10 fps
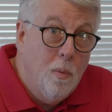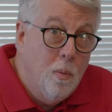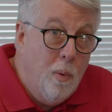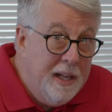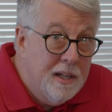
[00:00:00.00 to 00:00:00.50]

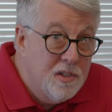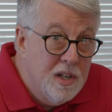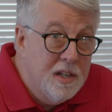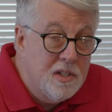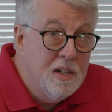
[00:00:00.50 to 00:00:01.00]
we
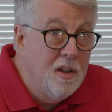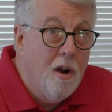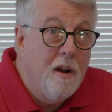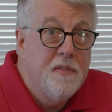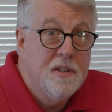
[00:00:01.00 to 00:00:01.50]
exist in the
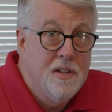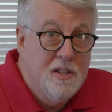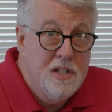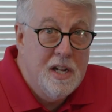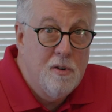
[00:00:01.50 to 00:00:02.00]
Office of
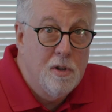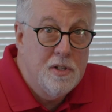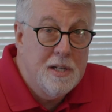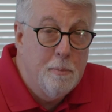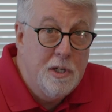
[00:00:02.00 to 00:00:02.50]
the General
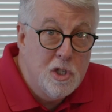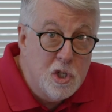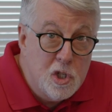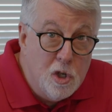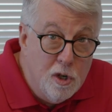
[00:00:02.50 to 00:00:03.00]
Assembly to
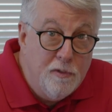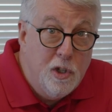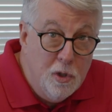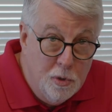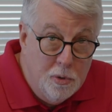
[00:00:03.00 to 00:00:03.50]
serve
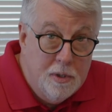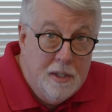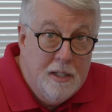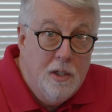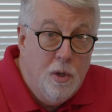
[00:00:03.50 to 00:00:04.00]
you
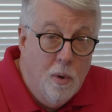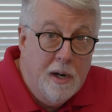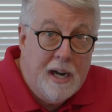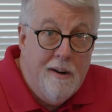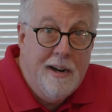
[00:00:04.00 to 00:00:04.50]
who are
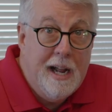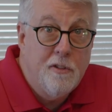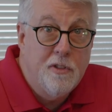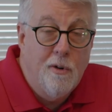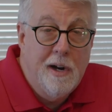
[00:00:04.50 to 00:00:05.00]
carrying
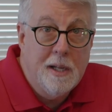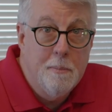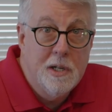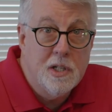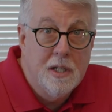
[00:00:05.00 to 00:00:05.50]
out the Great
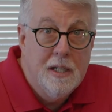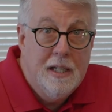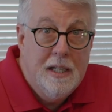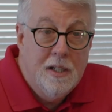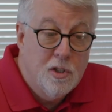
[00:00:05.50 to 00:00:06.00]
Commission,
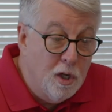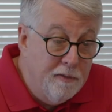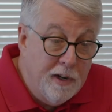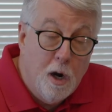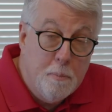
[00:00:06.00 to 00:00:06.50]

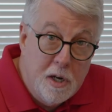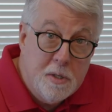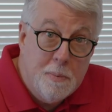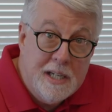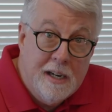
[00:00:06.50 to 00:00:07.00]
serving our
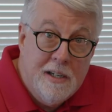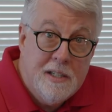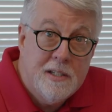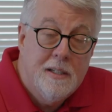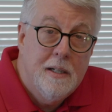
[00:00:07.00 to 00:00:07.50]

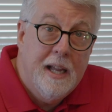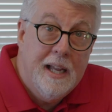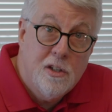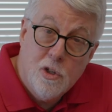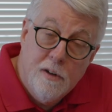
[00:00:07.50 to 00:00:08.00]
presbyteries
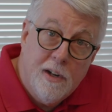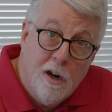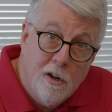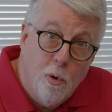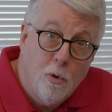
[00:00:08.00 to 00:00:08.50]
and serving
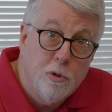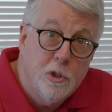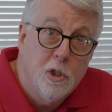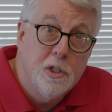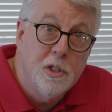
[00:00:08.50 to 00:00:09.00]
our local
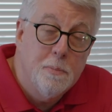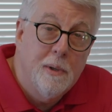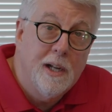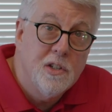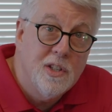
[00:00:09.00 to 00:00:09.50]
churches
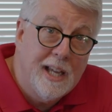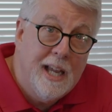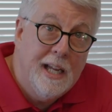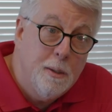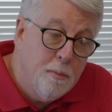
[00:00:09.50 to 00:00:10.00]
because the
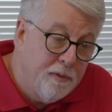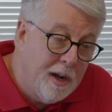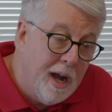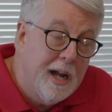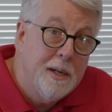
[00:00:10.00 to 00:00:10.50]
kingdom of
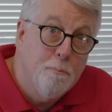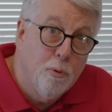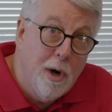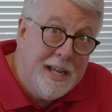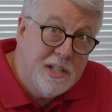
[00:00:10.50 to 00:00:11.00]
God
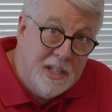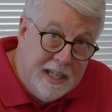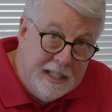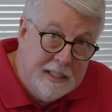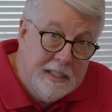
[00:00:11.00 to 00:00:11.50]
breaks in